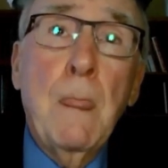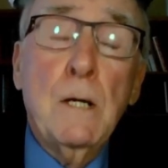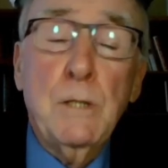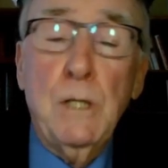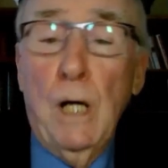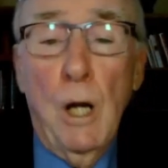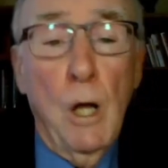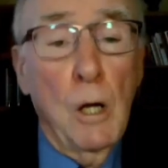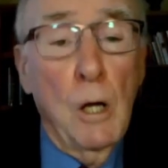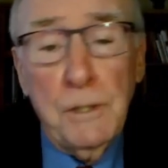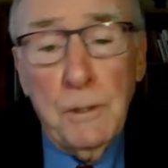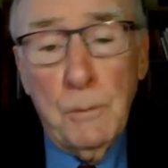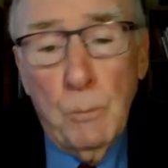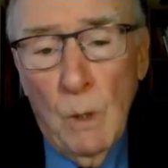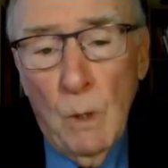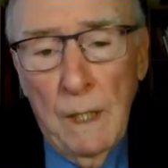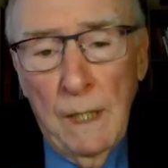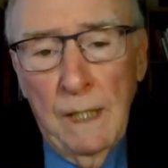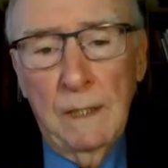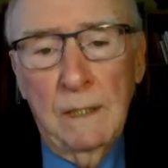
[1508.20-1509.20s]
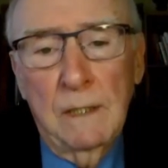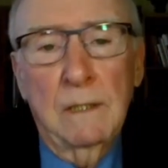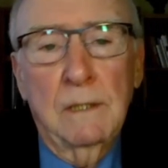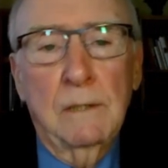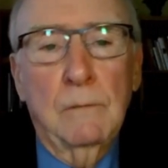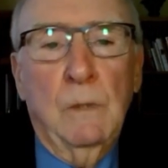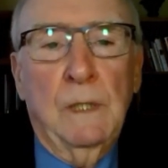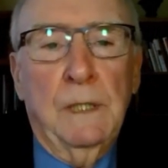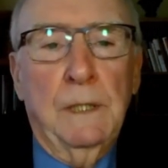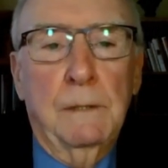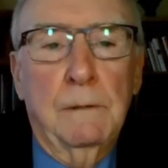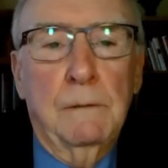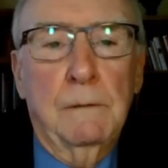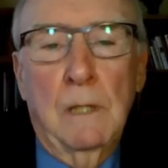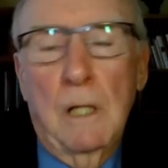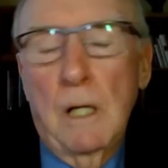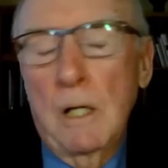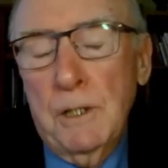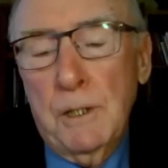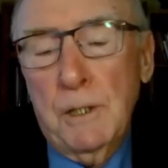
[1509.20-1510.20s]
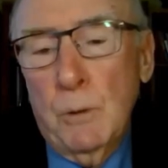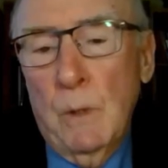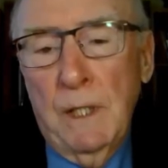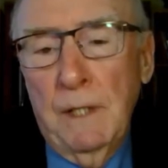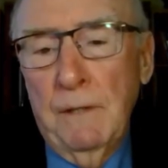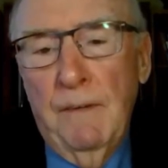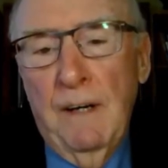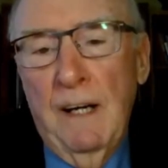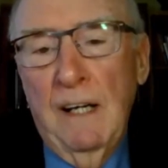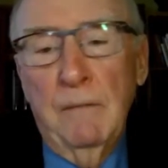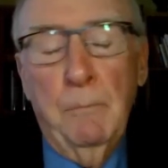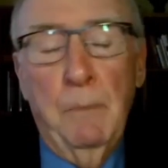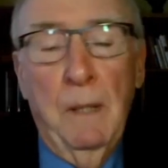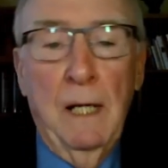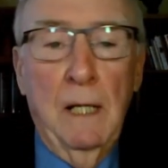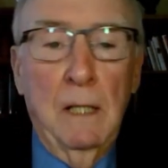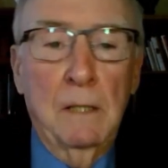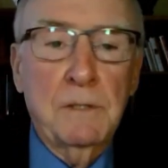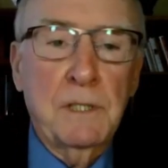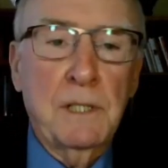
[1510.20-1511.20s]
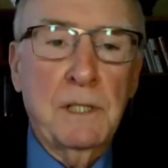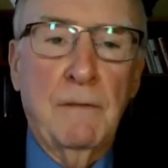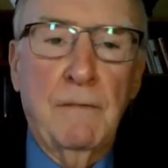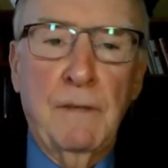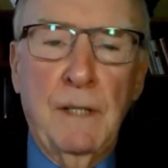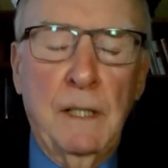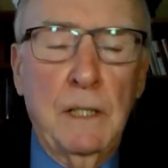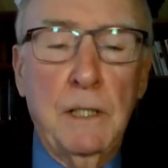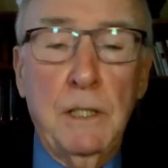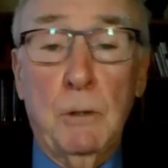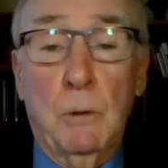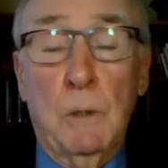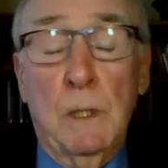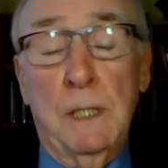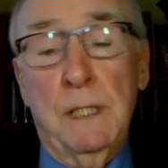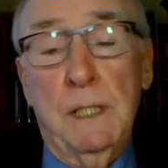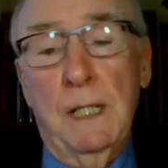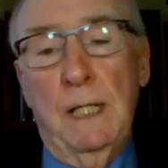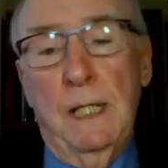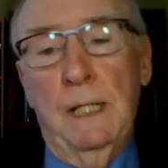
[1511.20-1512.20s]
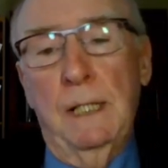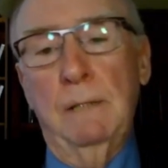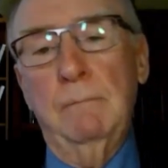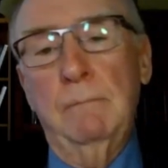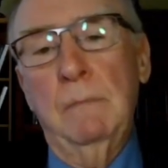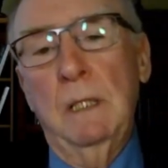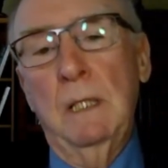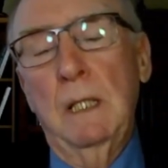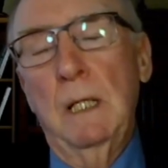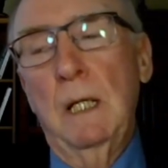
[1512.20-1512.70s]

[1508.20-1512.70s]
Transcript: She lost weight, but lost 25 pounds in a very short time.